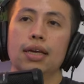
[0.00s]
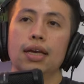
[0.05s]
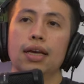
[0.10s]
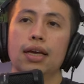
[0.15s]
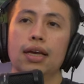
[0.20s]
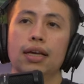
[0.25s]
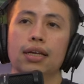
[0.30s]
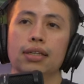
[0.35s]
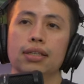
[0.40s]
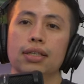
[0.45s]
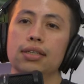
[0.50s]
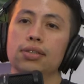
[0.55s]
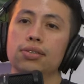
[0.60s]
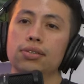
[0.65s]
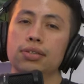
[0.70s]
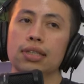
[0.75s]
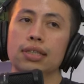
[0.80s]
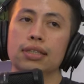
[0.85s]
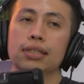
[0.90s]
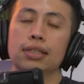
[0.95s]
And yeah, it
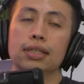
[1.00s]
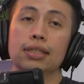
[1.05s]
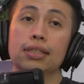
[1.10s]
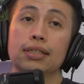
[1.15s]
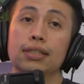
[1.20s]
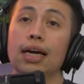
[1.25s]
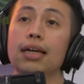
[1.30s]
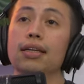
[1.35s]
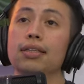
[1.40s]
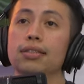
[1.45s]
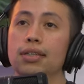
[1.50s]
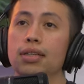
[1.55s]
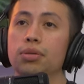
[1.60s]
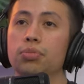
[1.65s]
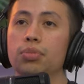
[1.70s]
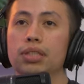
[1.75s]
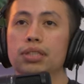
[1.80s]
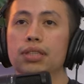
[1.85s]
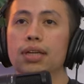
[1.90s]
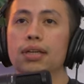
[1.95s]
was an exciting
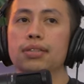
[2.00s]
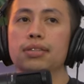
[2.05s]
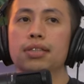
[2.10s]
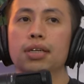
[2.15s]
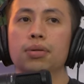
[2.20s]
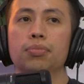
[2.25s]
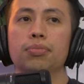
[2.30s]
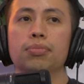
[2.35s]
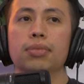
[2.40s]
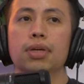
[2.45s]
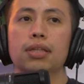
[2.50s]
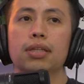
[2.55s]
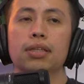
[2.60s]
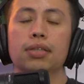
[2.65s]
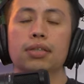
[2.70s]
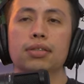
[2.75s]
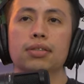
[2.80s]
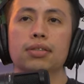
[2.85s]
time. Exciting time, I think.